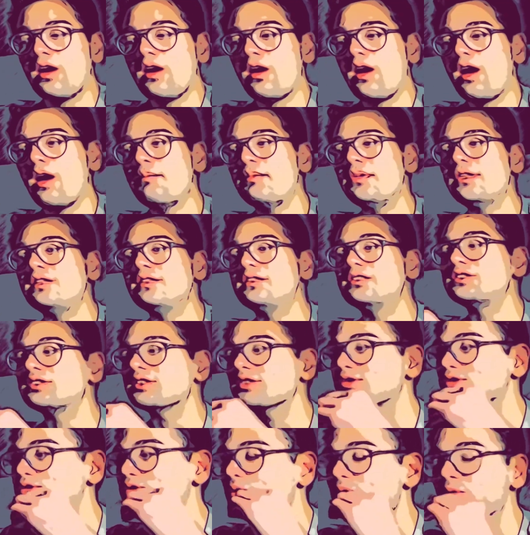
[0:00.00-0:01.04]
I mean, it's
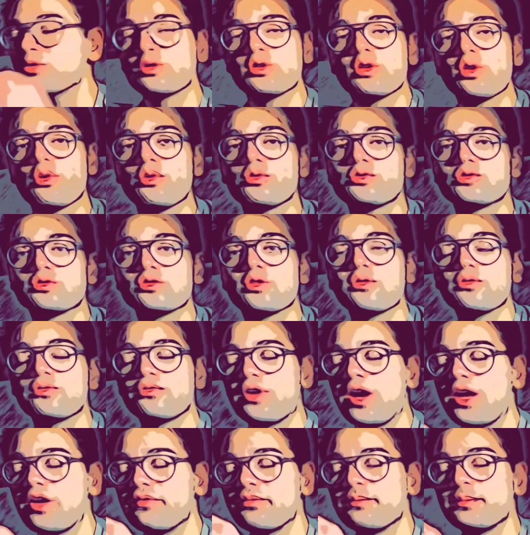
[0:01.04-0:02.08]
just so close,
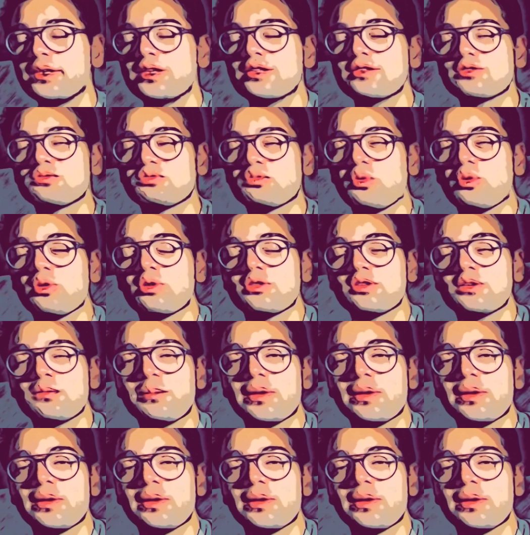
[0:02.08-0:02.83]
5 minutes walk,